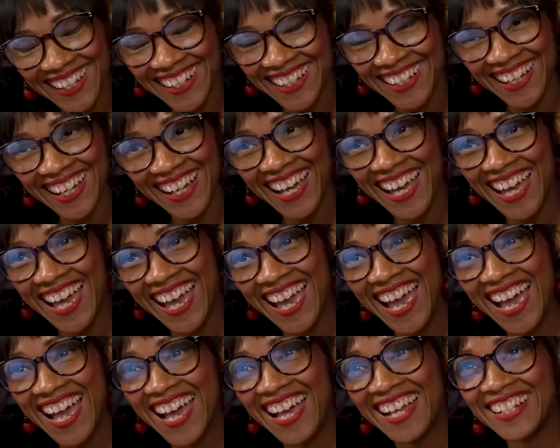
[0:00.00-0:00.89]

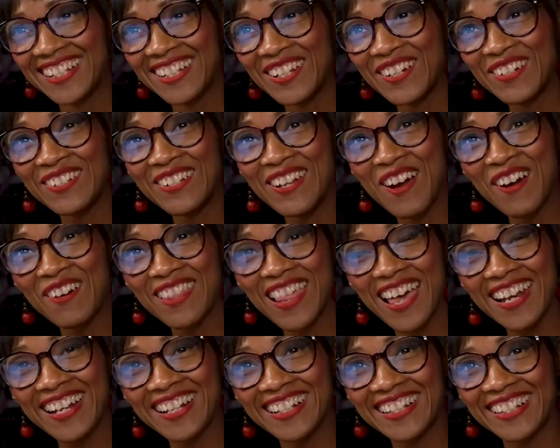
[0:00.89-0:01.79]
Dude, no,
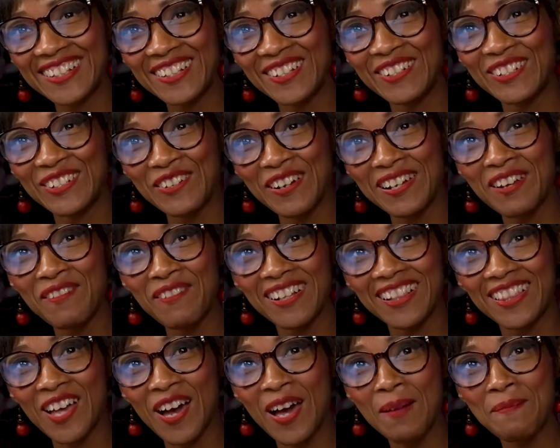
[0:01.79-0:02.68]
that is so true. I
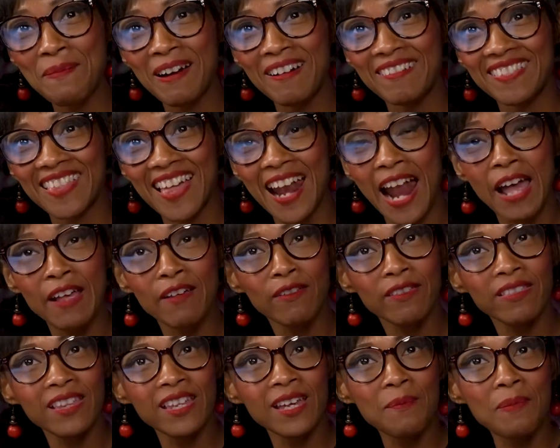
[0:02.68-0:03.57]
never thought about that. I
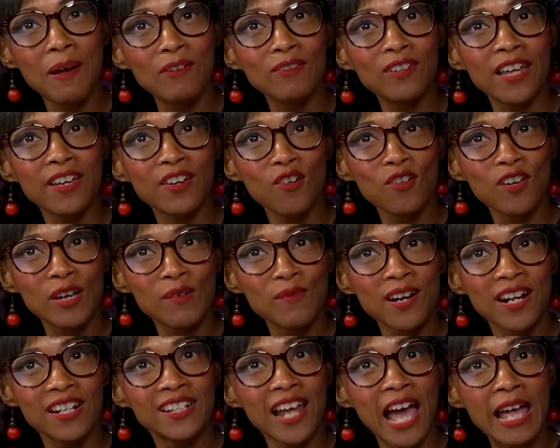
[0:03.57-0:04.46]
don't think about like, okay,
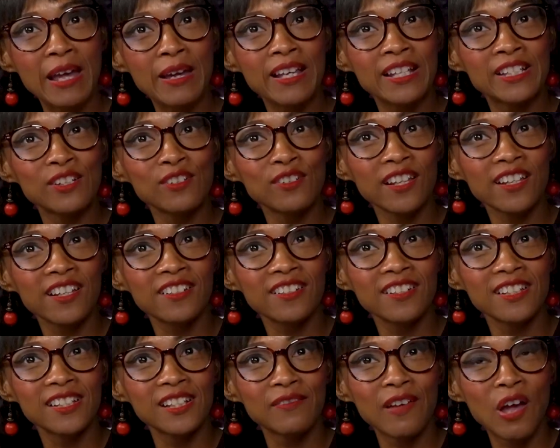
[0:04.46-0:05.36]
when I die, is there like a
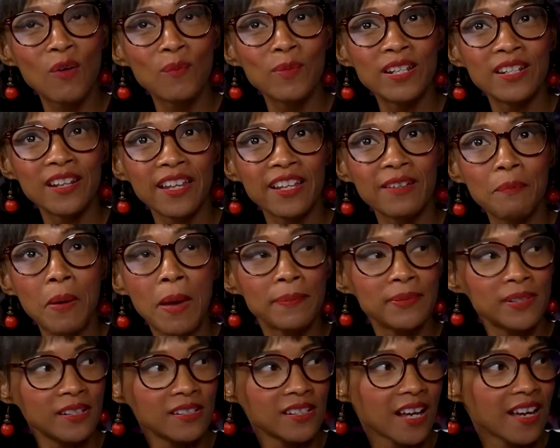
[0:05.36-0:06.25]
list of how many like
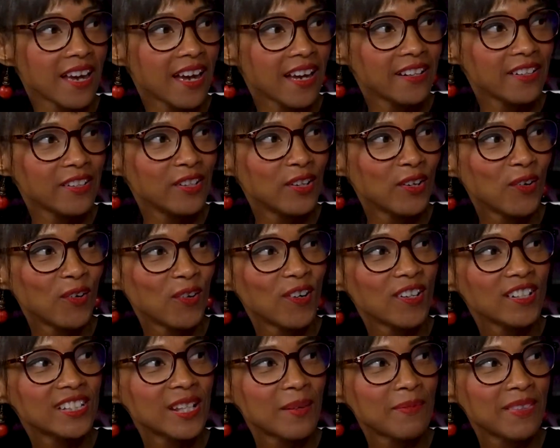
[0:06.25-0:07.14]
Pepsis I had,
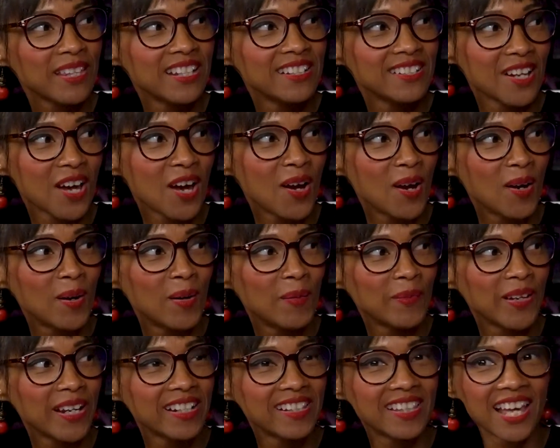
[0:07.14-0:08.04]
or something
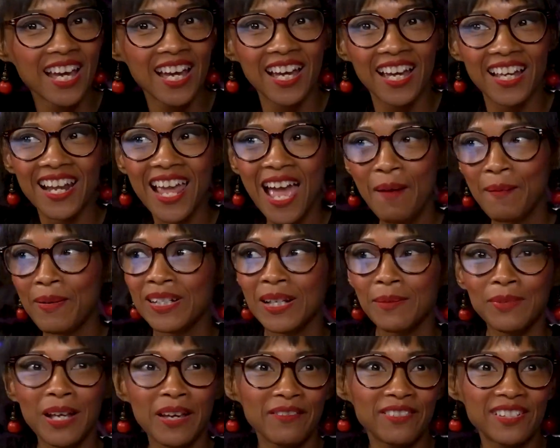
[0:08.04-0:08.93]
dumb like that?
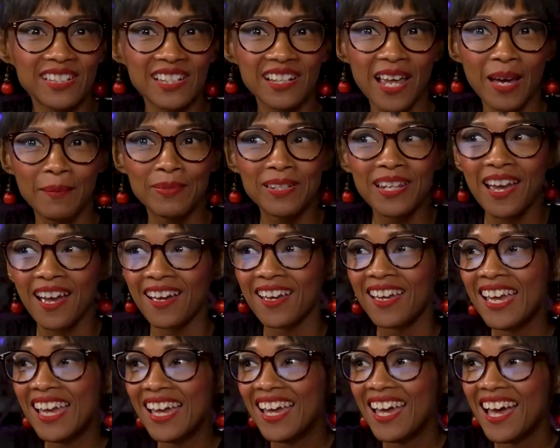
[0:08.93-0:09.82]
Or I slept, yeah.
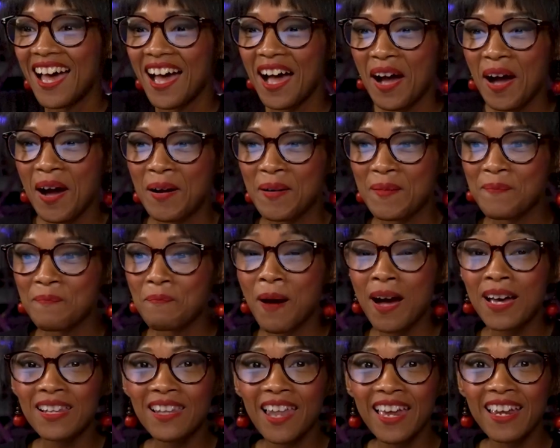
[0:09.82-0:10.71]

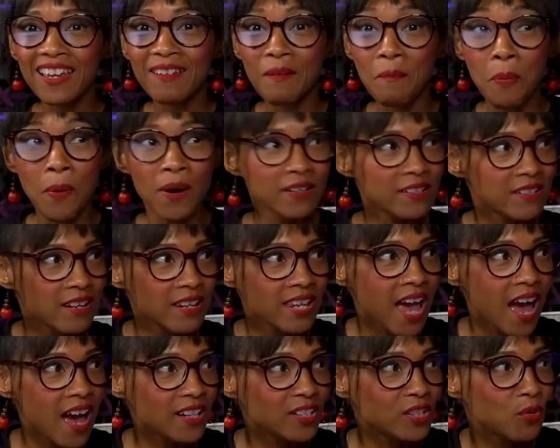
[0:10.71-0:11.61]
But
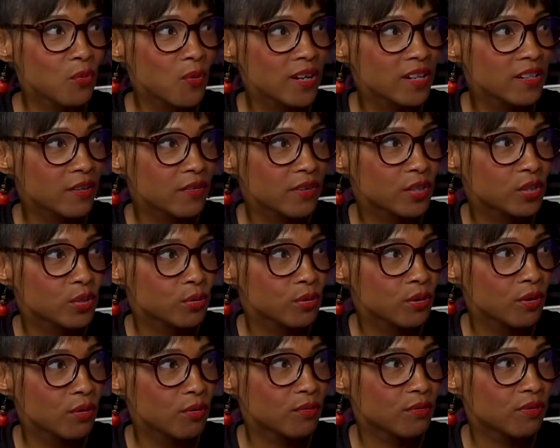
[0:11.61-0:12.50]
yeah, I do want to know the
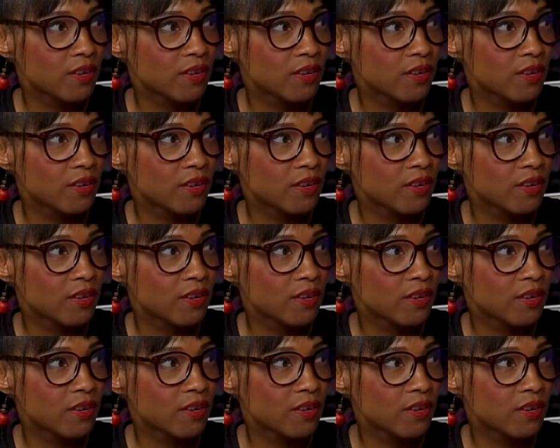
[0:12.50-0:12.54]
truth.